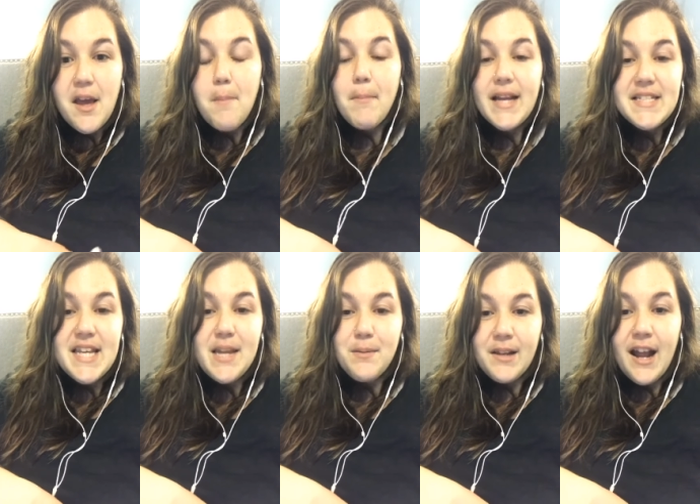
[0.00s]
My
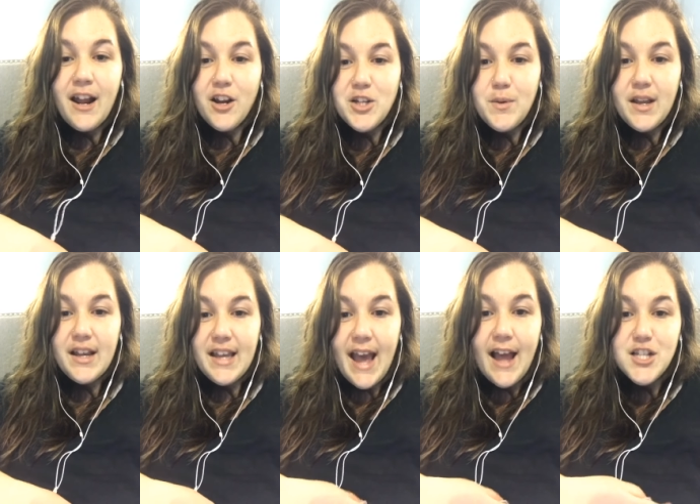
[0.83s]
team and I are doing a
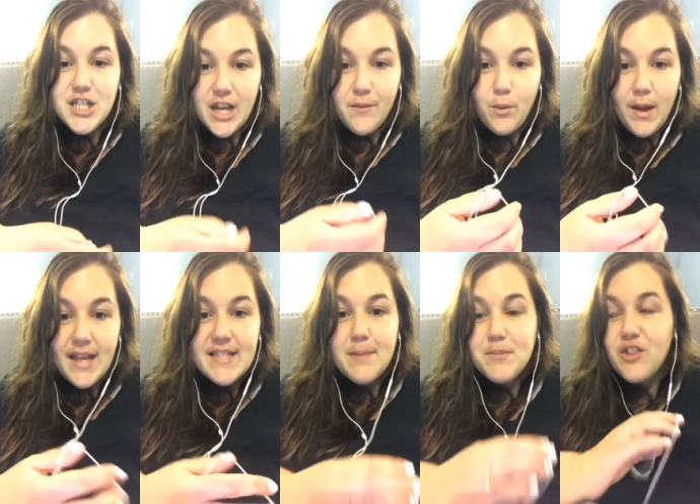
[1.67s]
cash giveaway.
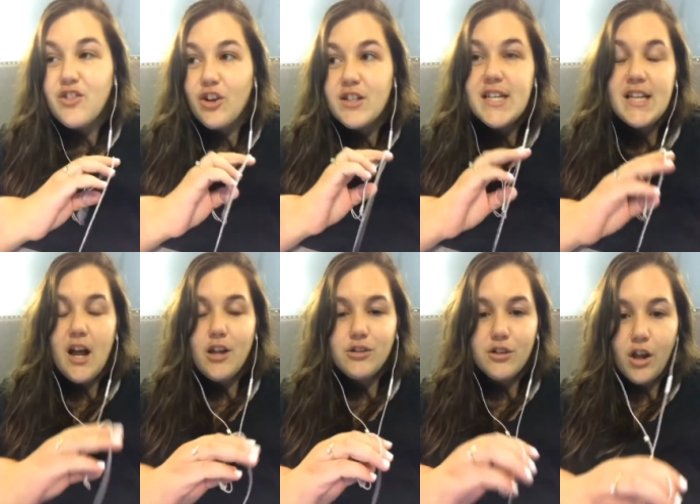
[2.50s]
It's up to
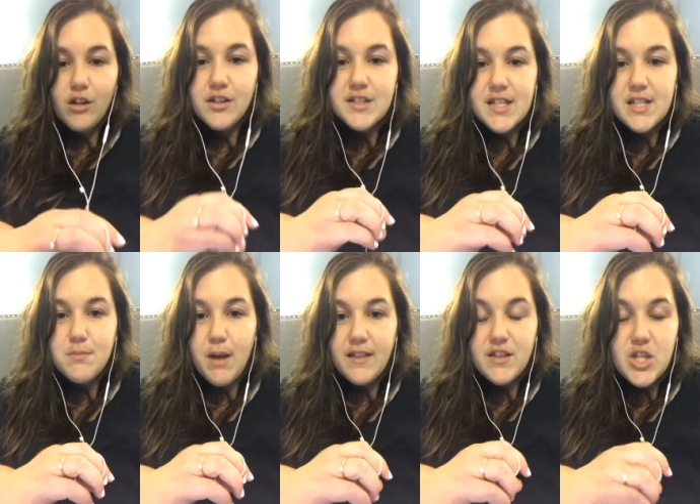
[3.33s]
$1,300 this month.